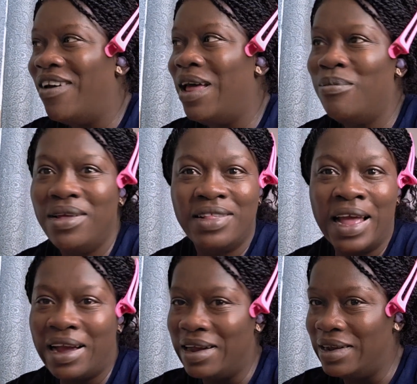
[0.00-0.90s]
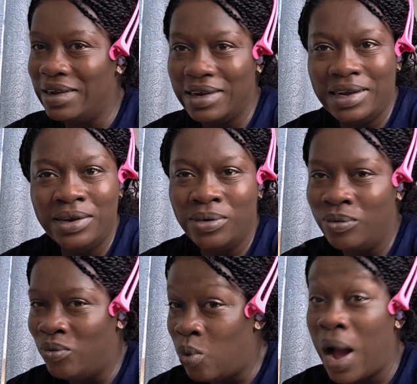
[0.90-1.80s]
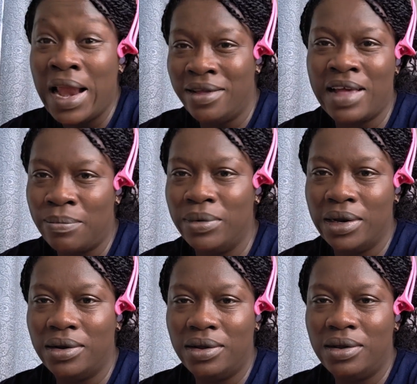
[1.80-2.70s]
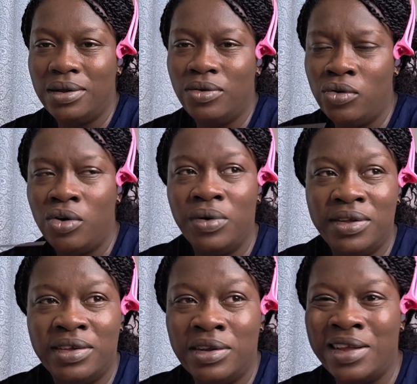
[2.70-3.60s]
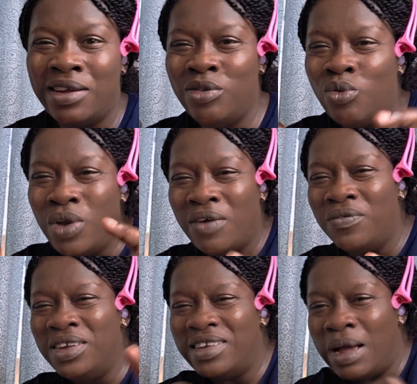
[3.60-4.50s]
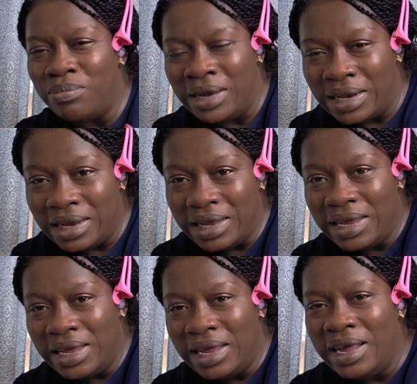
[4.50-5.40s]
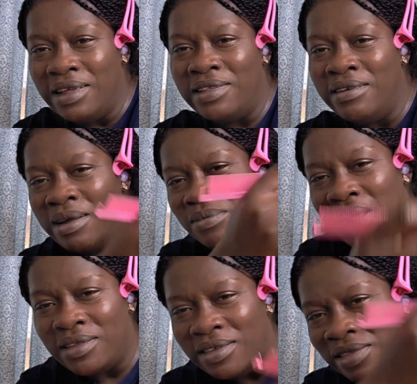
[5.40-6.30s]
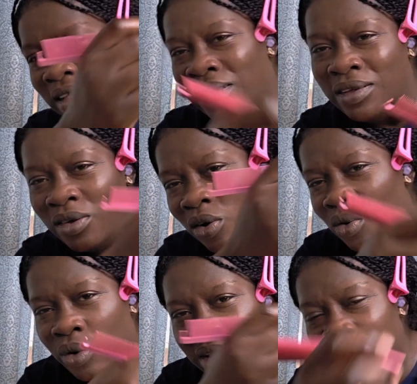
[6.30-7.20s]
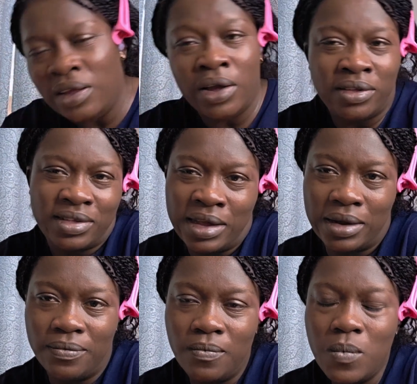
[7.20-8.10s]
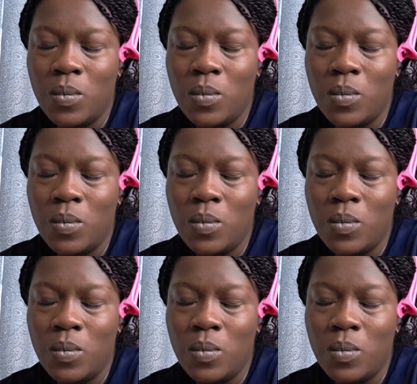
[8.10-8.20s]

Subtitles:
What I mean is, like, you know, while it's happening, you're not really seeing that it would have finished happening. It's the remnant, it's the ongoing thing you're seeing.